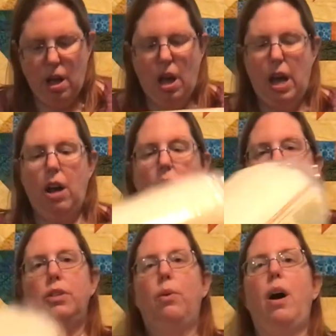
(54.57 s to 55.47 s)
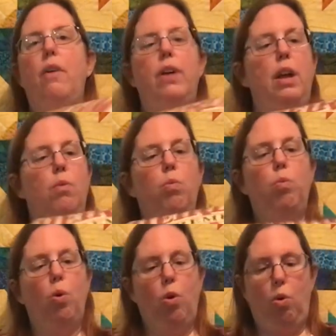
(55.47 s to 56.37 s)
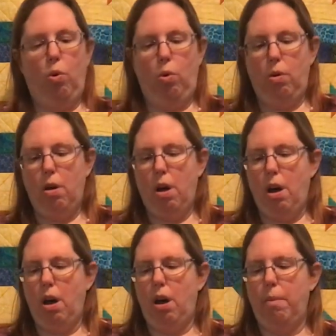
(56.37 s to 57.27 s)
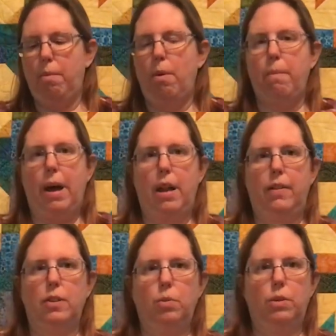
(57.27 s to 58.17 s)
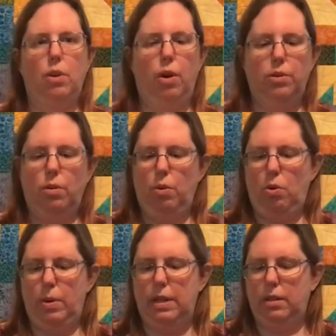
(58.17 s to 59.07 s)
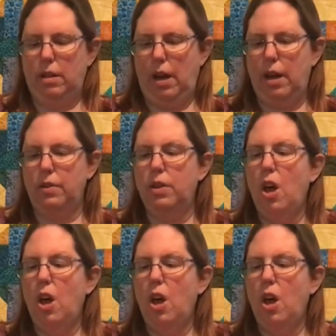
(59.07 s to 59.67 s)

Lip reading: I also have a wool batting. This one's also a queen size.